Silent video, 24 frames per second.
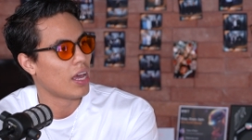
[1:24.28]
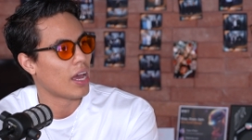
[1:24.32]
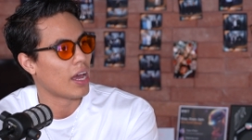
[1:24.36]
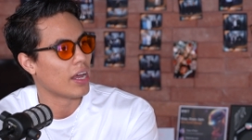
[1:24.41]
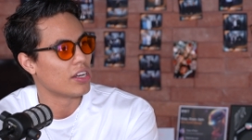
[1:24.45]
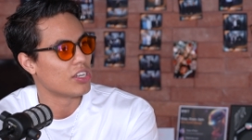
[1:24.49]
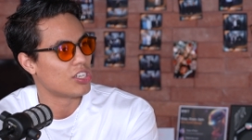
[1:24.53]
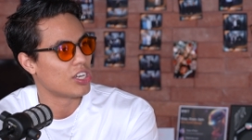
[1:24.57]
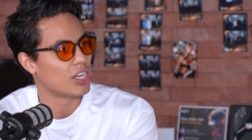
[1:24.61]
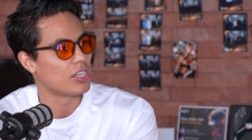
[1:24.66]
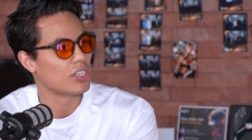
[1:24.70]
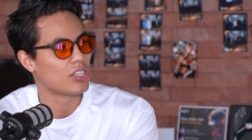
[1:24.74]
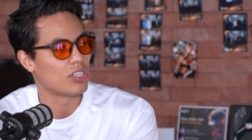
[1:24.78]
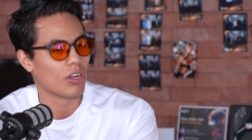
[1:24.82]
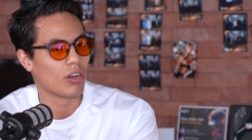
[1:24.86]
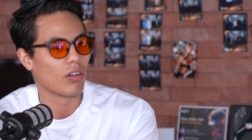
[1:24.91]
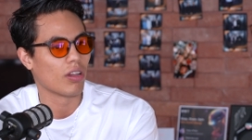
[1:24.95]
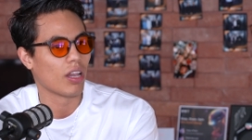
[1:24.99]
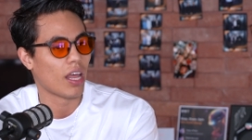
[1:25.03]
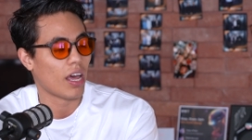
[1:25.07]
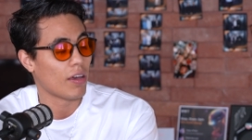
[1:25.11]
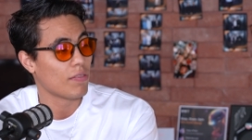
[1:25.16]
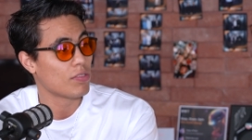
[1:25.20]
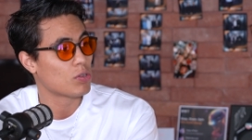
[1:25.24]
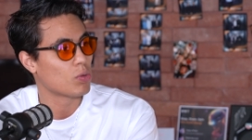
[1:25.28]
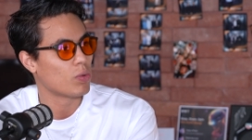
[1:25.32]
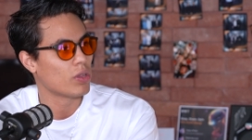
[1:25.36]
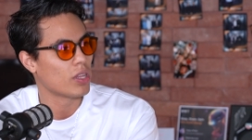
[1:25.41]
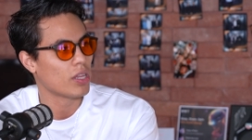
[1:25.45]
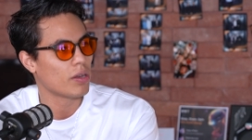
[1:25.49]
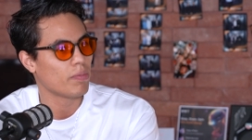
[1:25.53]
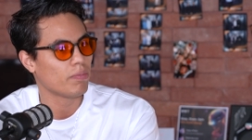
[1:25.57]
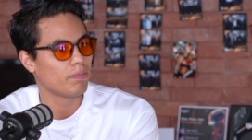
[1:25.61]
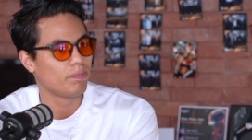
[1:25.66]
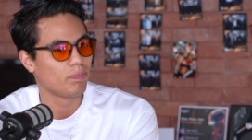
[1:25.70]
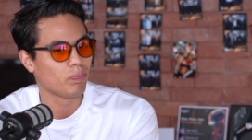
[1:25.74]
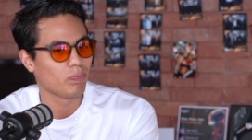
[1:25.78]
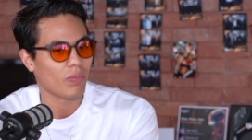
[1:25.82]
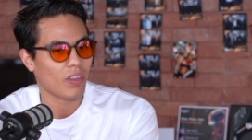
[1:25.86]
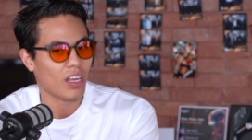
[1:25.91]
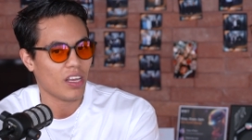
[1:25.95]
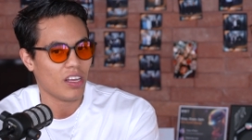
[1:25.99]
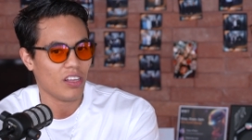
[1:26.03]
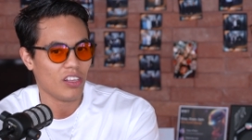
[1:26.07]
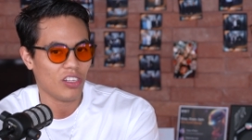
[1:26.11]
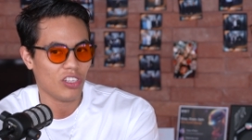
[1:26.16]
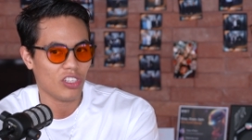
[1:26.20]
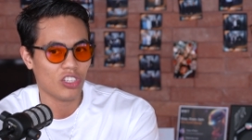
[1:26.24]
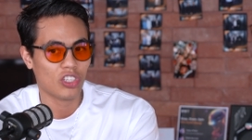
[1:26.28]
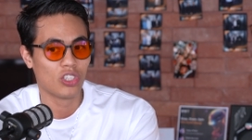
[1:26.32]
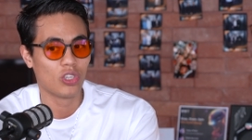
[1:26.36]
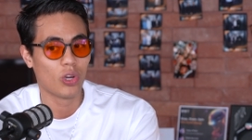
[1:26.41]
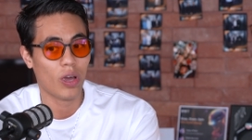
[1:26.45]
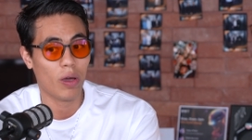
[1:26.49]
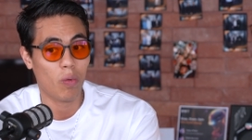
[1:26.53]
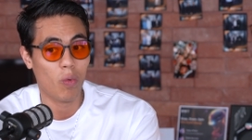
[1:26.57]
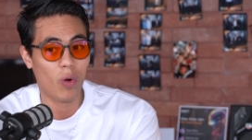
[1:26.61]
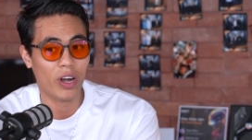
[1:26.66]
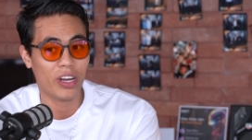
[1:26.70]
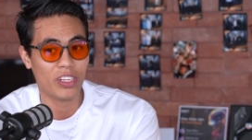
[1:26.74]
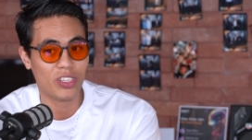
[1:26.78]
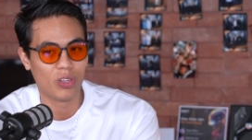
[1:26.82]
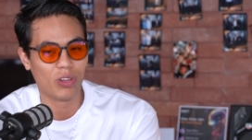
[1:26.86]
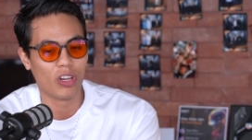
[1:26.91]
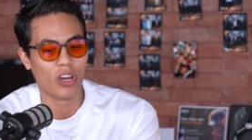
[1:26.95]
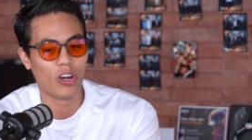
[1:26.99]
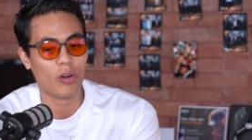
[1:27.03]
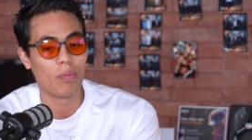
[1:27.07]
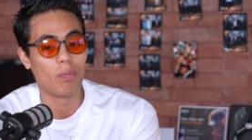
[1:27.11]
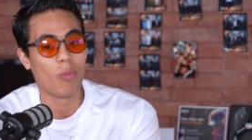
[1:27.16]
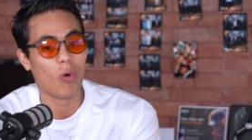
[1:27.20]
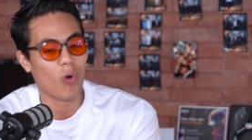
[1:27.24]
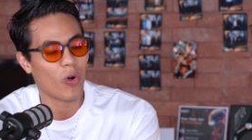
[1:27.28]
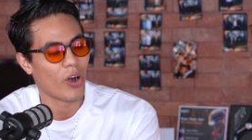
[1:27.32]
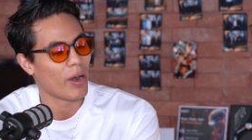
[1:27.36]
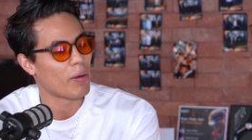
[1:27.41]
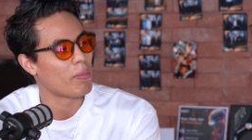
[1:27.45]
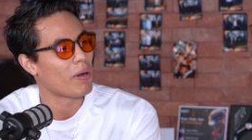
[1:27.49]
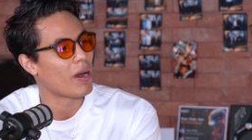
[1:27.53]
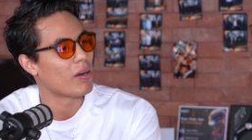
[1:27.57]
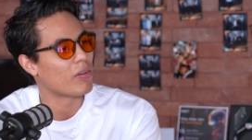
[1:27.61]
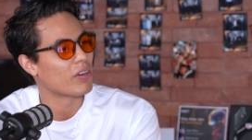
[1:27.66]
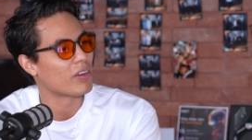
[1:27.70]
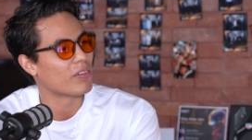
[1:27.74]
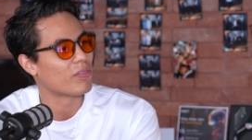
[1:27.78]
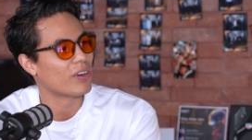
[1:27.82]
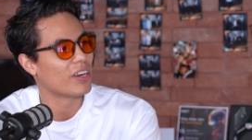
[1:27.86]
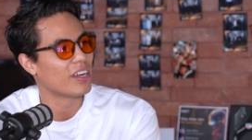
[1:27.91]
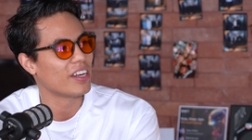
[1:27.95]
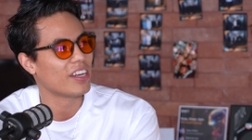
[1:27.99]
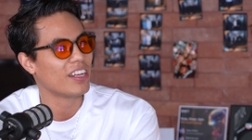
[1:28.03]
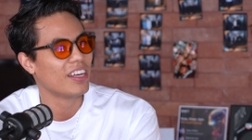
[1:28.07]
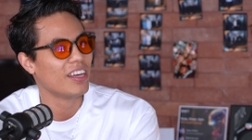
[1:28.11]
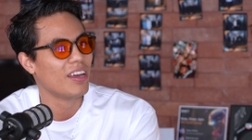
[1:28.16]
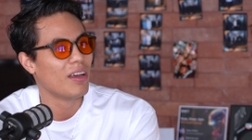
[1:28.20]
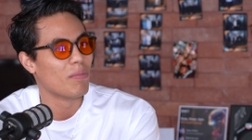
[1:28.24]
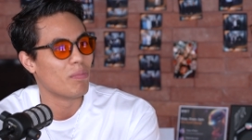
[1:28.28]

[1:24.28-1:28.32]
and changed their lives with it. So I wanted to learn more about it, right?